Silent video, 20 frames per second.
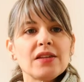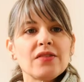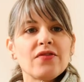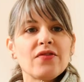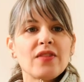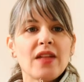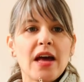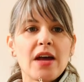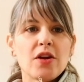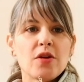a
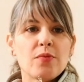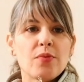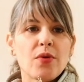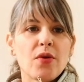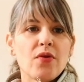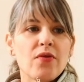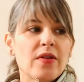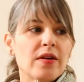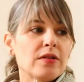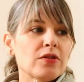flatter
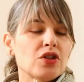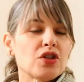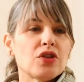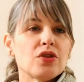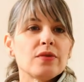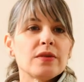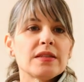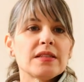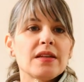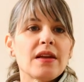profile shoe.
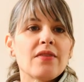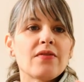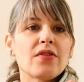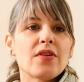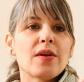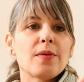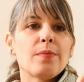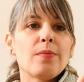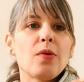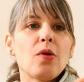It's not
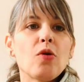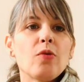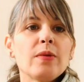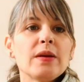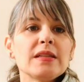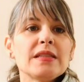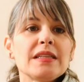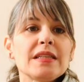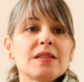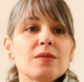very
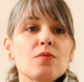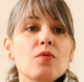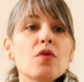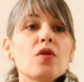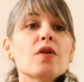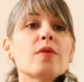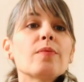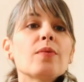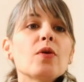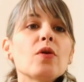bulbous. It's
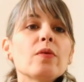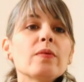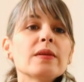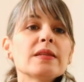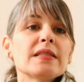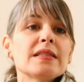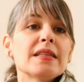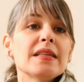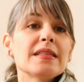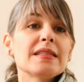more
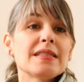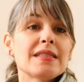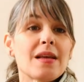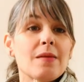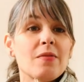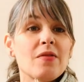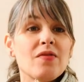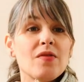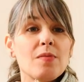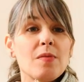bulbous than
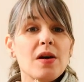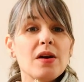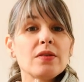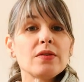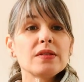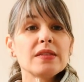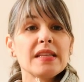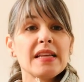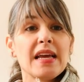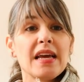some of the
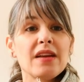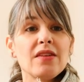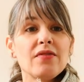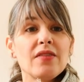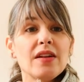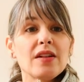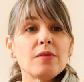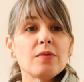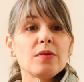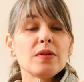models they had
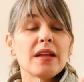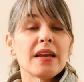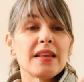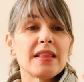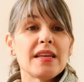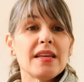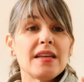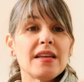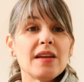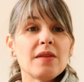available, like
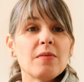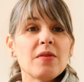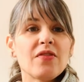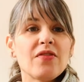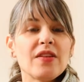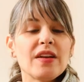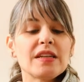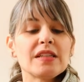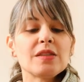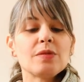the Enigma
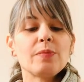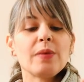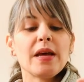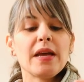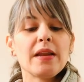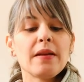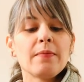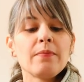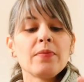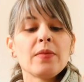Fix,
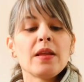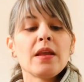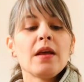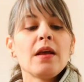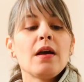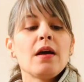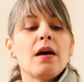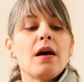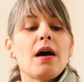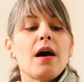but
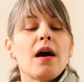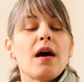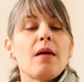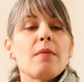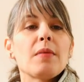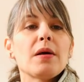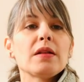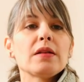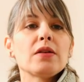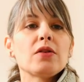
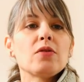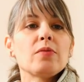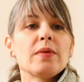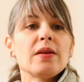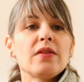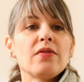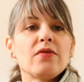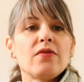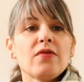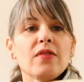a little
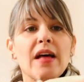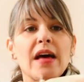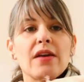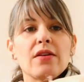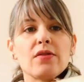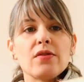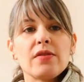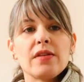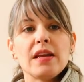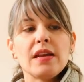bit
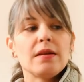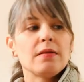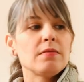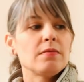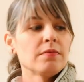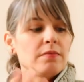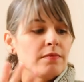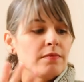flatter than,